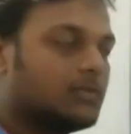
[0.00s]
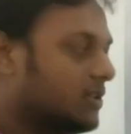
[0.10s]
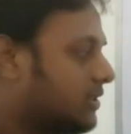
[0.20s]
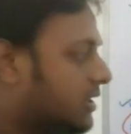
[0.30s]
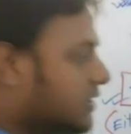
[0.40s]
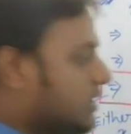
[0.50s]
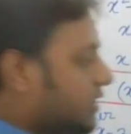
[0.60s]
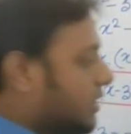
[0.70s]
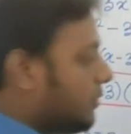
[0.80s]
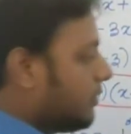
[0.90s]
Just
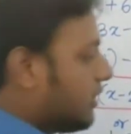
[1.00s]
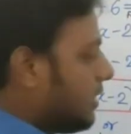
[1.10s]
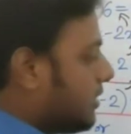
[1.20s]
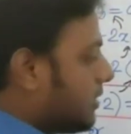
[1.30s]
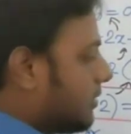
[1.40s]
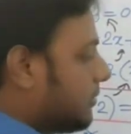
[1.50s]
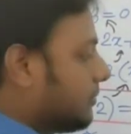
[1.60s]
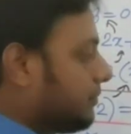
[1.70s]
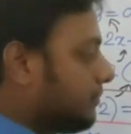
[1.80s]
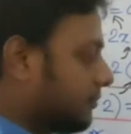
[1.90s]
distribute it.
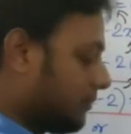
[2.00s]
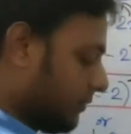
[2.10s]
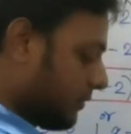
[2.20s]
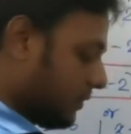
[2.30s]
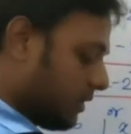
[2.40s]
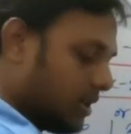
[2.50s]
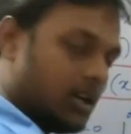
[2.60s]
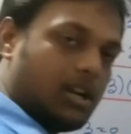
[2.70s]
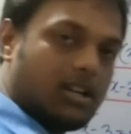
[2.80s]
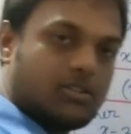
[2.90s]

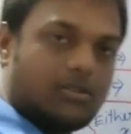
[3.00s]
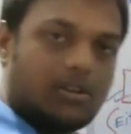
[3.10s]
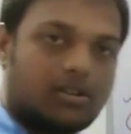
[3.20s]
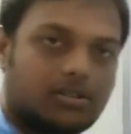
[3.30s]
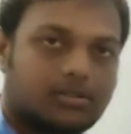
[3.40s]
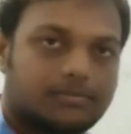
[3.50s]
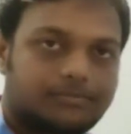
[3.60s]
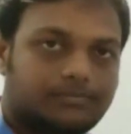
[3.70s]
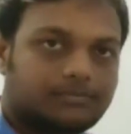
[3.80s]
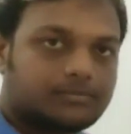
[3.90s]
Understood or not?
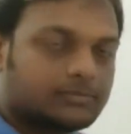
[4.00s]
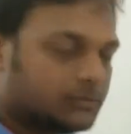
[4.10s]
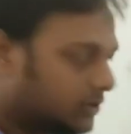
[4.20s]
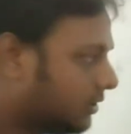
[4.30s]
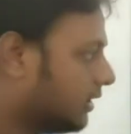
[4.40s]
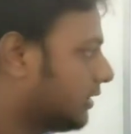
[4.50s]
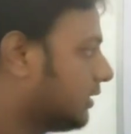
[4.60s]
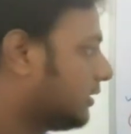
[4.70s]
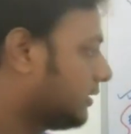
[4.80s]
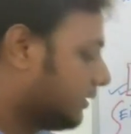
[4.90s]
Okay.
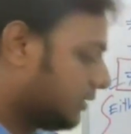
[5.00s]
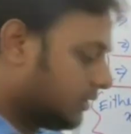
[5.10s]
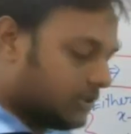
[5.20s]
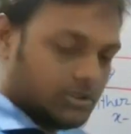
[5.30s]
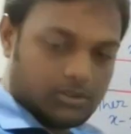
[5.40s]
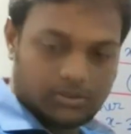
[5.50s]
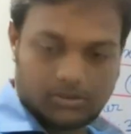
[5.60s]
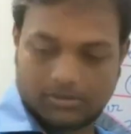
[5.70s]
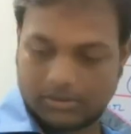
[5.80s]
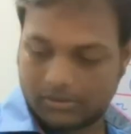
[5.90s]

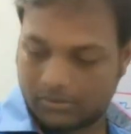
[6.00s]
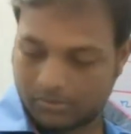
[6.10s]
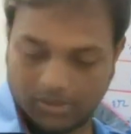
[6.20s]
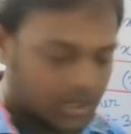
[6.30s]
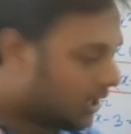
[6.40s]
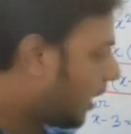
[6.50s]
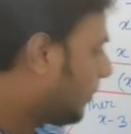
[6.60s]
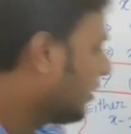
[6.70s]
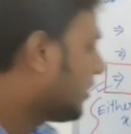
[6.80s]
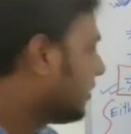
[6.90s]
So we are
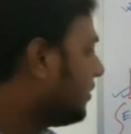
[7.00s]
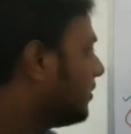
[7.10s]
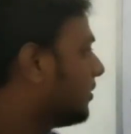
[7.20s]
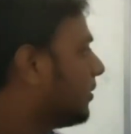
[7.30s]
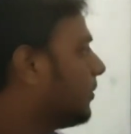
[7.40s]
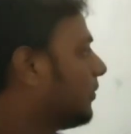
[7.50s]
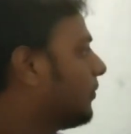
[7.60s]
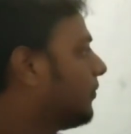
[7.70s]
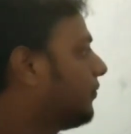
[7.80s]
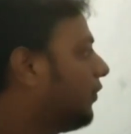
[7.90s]
able to
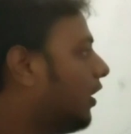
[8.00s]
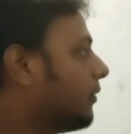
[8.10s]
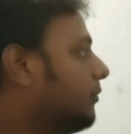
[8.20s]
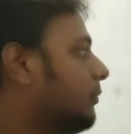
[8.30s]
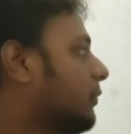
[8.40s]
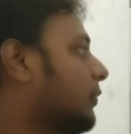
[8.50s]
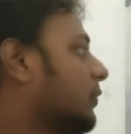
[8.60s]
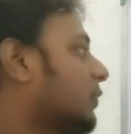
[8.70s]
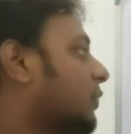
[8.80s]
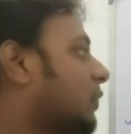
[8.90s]
form
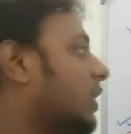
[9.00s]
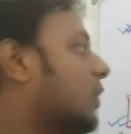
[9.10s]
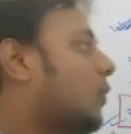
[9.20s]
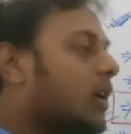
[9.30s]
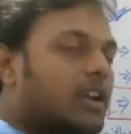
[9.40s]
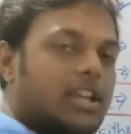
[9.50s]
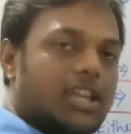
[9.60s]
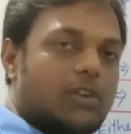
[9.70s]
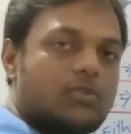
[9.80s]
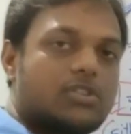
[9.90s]
the quadratic
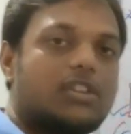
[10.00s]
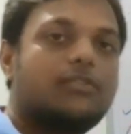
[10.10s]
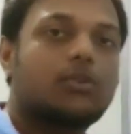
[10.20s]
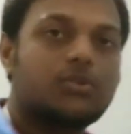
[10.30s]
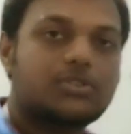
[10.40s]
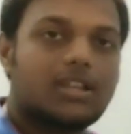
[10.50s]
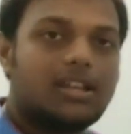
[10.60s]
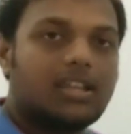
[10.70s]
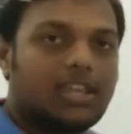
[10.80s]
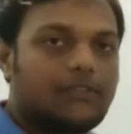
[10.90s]
equation if roots
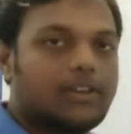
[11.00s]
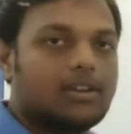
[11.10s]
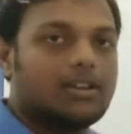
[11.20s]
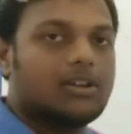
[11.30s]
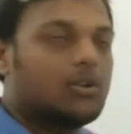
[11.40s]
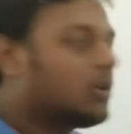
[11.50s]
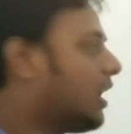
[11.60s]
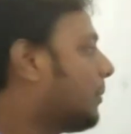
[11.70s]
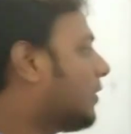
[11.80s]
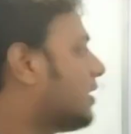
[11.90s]
are given. Okay,
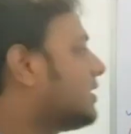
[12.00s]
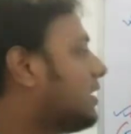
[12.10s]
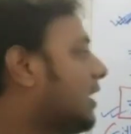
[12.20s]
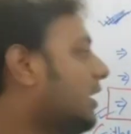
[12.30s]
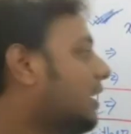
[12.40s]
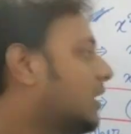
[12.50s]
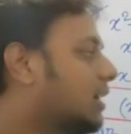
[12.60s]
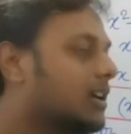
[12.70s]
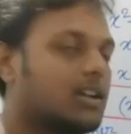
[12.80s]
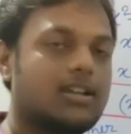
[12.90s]
I am considering
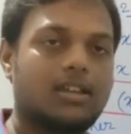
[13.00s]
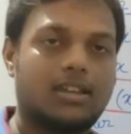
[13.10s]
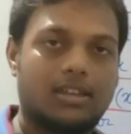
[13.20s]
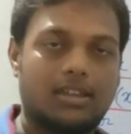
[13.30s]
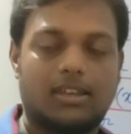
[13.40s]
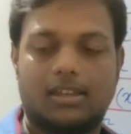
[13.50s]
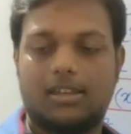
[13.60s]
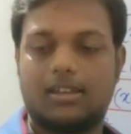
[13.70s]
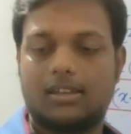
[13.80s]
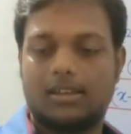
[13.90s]

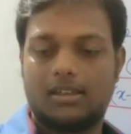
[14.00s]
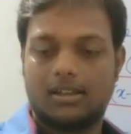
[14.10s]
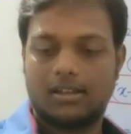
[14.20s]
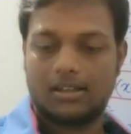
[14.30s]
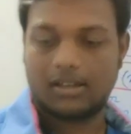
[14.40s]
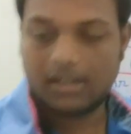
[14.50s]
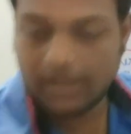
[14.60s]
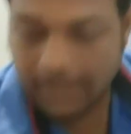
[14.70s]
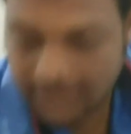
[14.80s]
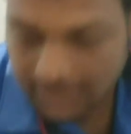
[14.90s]
an
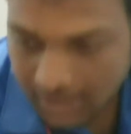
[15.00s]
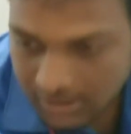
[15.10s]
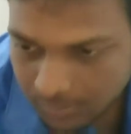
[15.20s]
exercise